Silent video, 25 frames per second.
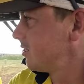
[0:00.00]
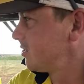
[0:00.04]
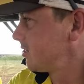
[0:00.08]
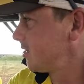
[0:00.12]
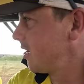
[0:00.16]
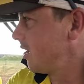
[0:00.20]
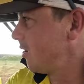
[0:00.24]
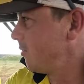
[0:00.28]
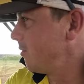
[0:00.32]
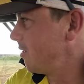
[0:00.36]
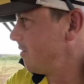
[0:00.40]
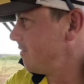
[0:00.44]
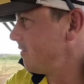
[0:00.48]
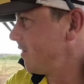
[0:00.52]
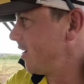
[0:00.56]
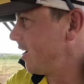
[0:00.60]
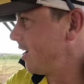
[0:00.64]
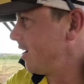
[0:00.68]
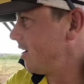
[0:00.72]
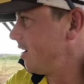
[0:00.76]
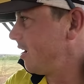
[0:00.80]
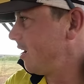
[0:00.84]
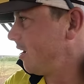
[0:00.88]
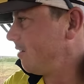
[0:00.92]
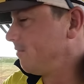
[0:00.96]
So we've
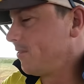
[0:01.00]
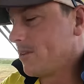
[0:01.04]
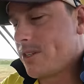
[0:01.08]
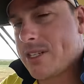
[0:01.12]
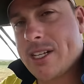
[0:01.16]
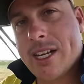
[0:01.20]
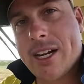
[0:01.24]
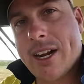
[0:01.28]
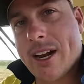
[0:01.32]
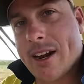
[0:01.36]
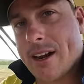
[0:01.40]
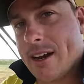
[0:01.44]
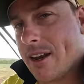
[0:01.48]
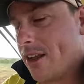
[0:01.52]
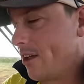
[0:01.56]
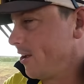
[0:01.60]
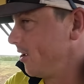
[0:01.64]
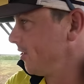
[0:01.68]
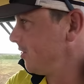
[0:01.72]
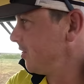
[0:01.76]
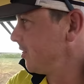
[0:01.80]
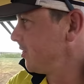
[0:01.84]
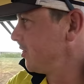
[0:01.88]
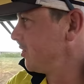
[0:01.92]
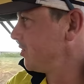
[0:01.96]
uh, obviously got to
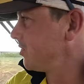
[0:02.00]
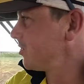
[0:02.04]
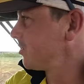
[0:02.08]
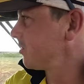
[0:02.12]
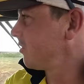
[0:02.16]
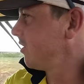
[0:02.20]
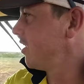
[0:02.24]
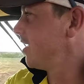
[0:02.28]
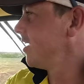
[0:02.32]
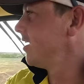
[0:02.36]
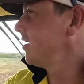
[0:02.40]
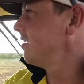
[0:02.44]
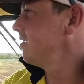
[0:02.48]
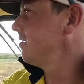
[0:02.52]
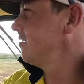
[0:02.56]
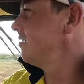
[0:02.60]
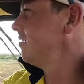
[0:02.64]
learn the new screen,